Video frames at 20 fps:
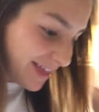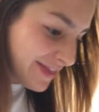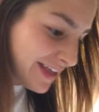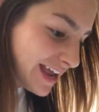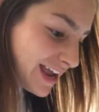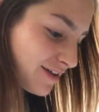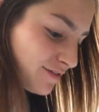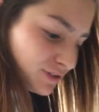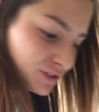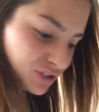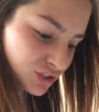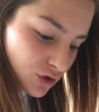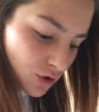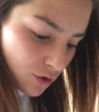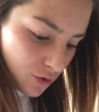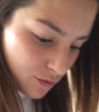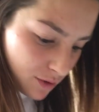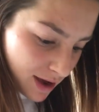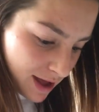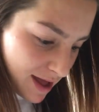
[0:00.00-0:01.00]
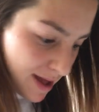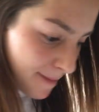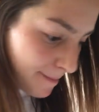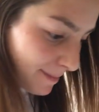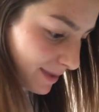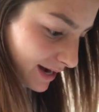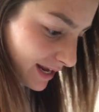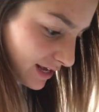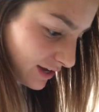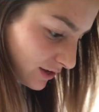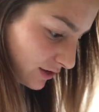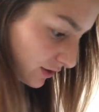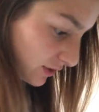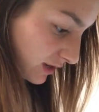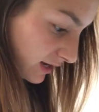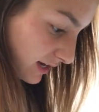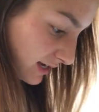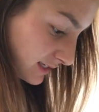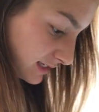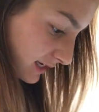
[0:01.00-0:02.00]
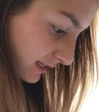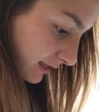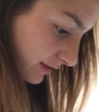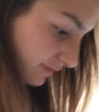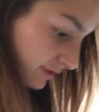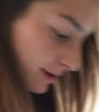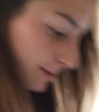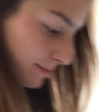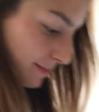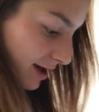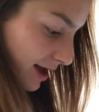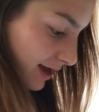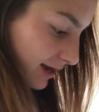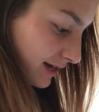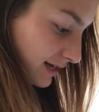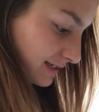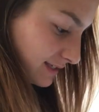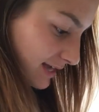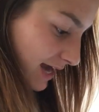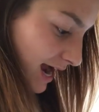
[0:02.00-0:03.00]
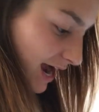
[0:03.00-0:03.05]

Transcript: They gave us so many goodies. Olivia Munn is